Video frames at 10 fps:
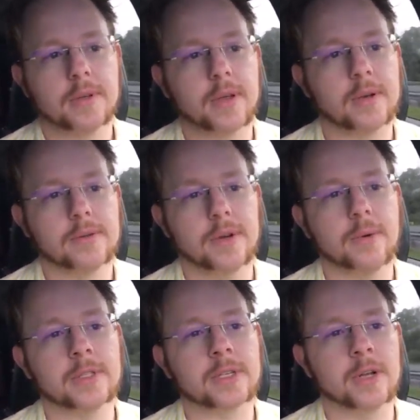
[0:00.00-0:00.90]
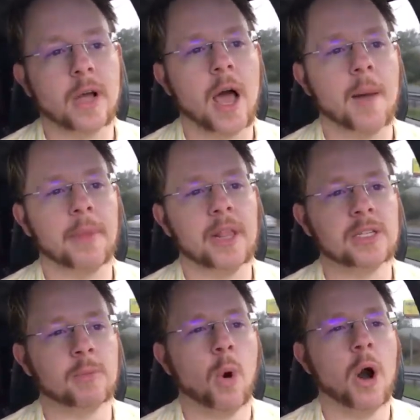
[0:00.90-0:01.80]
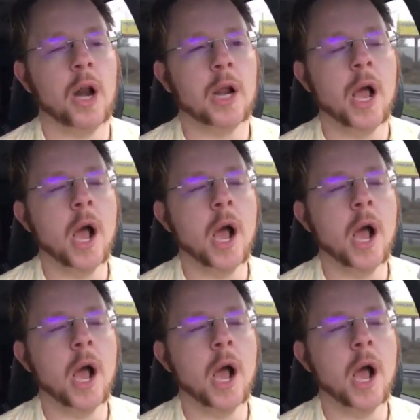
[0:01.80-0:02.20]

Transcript: I don't know what's going to happen this morning.